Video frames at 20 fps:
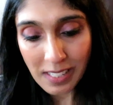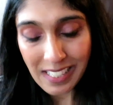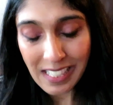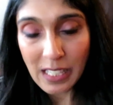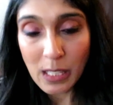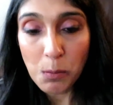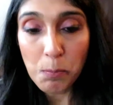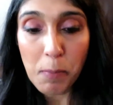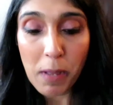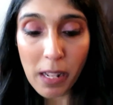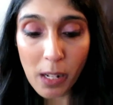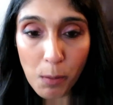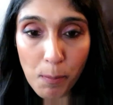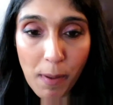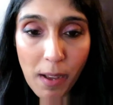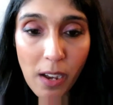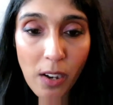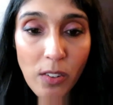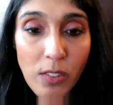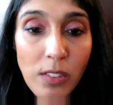
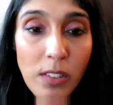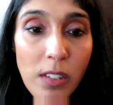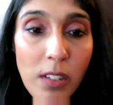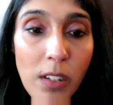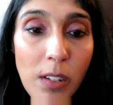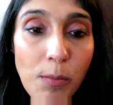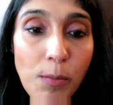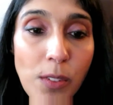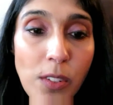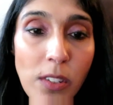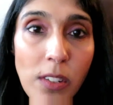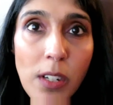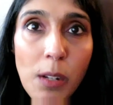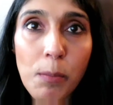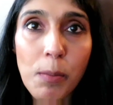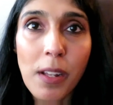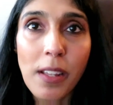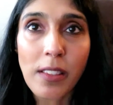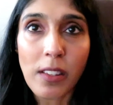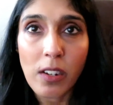Spellbound. I'm just gonna
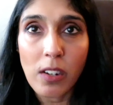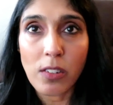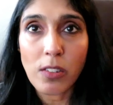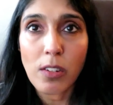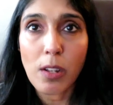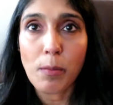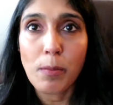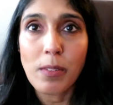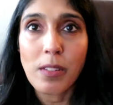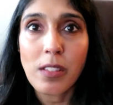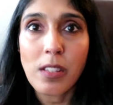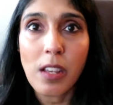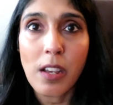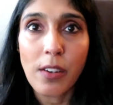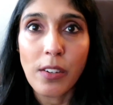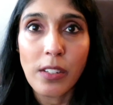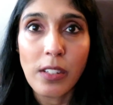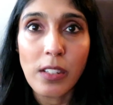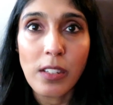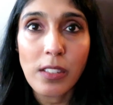apply that on top and see
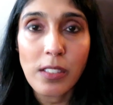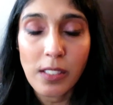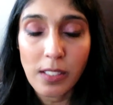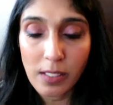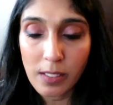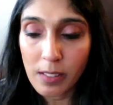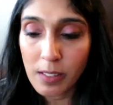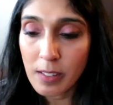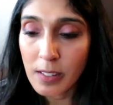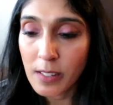how it looks.